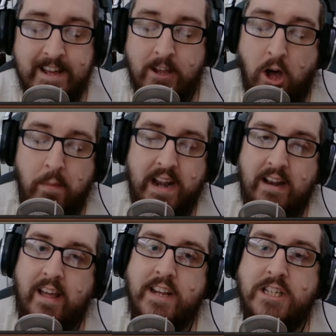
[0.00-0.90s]
Comment,
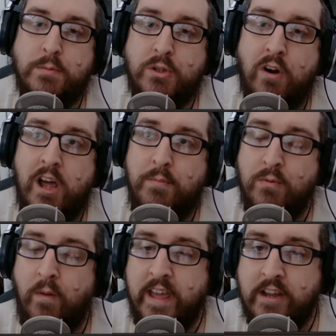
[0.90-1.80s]
like, subscribe,
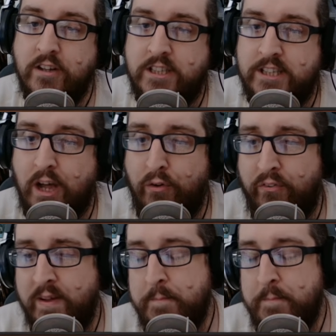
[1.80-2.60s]
do all that good stuff.